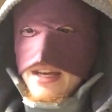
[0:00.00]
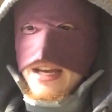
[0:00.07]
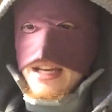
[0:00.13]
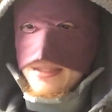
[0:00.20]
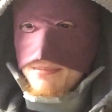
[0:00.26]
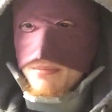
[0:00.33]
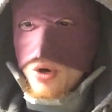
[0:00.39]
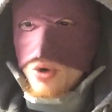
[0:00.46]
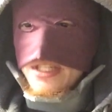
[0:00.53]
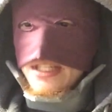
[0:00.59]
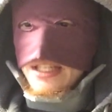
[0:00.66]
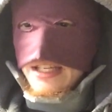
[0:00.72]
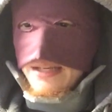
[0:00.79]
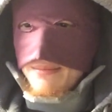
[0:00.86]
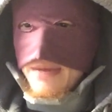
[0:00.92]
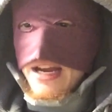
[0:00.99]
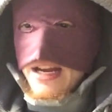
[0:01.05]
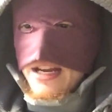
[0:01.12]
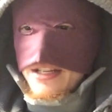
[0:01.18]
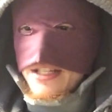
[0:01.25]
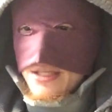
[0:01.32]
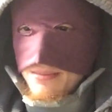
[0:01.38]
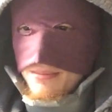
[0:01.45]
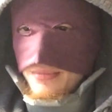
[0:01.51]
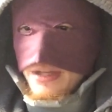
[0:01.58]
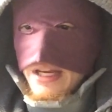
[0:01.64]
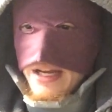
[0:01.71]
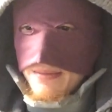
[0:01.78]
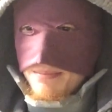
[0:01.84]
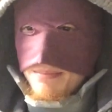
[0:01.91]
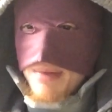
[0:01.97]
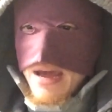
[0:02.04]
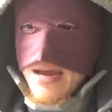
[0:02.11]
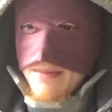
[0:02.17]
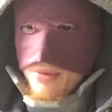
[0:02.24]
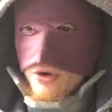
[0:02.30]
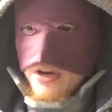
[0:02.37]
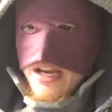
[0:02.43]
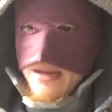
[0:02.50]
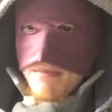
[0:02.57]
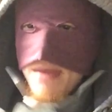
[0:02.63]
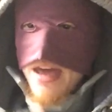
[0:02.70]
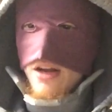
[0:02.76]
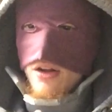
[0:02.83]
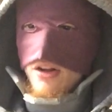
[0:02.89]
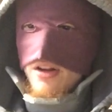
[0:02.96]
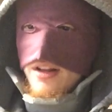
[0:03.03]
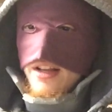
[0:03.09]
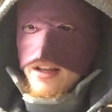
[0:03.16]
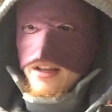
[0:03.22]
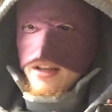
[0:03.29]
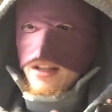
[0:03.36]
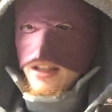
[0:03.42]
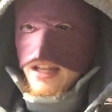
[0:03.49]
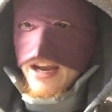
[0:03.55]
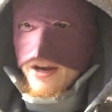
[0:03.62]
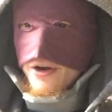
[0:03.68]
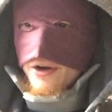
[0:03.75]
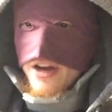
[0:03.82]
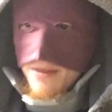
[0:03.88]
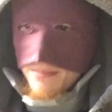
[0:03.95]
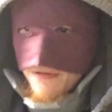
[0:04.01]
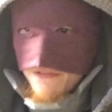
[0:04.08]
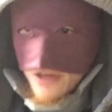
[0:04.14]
it's mostly made out of some like papery metal layered up.